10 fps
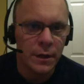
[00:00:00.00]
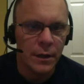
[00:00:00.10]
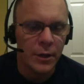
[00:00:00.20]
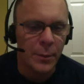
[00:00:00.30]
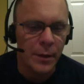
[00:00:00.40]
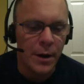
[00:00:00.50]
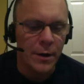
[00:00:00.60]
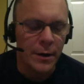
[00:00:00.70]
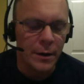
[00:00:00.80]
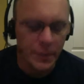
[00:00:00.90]
could have been
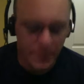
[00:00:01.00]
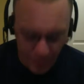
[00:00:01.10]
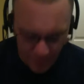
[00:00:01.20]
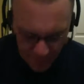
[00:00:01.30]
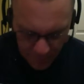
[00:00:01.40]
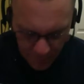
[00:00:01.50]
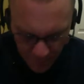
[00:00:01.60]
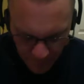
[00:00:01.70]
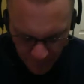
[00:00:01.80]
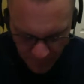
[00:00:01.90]
her, but
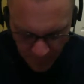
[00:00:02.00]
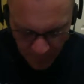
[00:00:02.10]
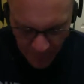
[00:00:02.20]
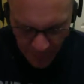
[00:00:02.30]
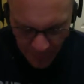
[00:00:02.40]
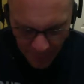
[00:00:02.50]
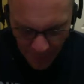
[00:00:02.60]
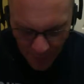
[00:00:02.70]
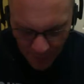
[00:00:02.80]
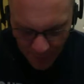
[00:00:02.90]
and then
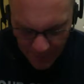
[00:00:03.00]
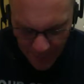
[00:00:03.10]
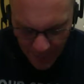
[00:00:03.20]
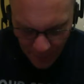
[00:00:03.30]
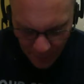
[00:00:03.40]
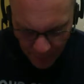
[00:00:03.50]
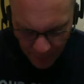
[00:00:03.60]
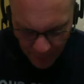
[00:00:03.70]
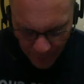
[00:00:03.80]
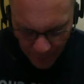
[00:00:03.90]
I liked how,
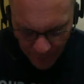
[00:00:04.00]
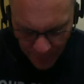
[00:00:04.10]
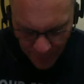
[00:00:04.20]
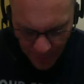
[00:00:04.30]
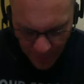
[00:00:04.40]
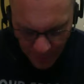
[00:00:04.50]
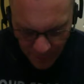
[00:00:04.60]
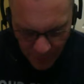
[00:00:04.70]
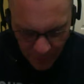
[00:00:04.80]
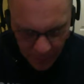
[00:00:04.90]
they had
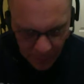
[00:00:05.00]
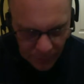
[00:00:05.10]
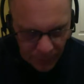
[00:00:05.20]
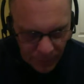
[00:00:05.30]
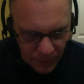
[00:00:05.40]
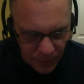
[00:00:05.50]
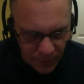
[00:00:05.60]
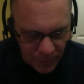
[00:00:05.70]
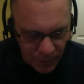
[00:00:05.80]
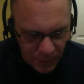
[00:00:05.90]
this little
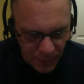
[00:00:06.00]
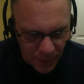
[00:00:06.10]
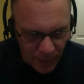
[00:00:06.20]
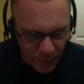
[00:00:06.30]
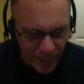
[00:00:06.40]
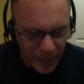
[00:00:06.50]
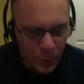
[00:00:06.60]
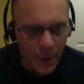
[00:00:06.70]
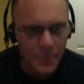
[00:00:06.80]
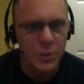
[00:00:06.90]
kind of
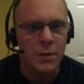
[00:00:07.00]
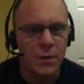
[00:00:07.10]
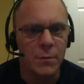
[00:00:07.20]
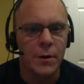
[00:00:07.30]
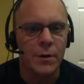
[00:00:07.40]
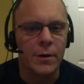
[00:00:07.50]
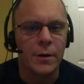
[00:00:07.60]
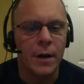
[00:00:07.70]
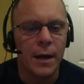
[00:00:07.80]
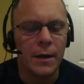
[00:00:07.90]
interruption
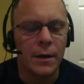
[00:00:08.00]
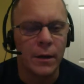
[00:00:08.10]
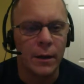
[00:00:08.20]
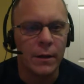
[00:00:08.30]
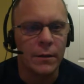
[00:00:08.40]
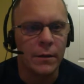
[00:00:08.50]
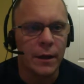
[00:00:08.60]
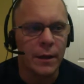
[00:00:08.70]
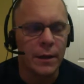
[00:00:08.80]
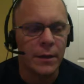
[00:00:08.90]
murder, I'd call it.
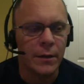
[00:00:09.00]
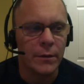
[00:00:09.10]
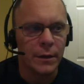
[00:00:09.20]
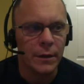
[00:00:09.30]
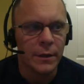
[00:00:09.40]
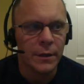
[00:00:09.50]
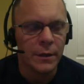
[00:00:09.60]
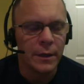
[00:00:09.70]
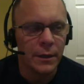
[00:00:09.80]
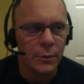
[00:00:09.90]
Like, the
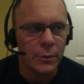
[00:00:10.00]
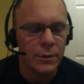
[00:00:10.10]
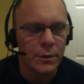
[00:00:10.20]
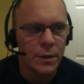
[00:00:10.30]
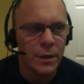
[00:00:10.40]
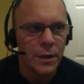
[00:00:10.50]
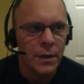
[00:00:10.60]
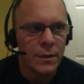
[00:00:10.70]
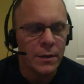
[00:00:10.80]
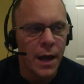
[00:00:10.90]
killer was
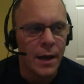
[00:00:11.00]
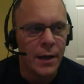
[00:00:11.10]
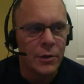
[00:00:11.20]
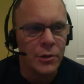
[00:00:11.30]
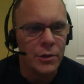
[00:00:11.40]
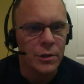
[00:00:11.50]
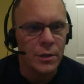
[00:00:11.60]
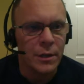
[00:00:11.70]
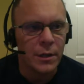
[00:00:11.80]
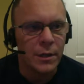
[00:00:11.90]
not
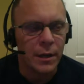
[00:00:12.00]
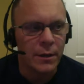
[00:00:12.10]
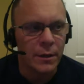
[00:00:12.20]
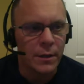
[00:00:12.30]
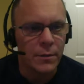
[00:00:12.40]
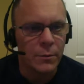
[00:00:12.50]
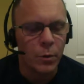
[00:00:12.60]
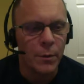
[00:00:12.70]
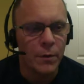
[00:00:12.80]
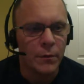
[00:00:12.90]
interested in this
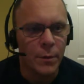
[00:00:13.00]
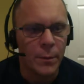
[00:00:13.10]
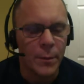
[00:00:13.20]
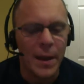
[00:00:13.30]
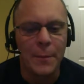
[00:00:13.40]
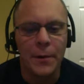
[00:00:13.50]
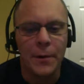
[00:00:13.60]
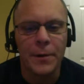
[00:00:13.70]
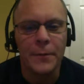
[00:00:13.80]
woman from the paper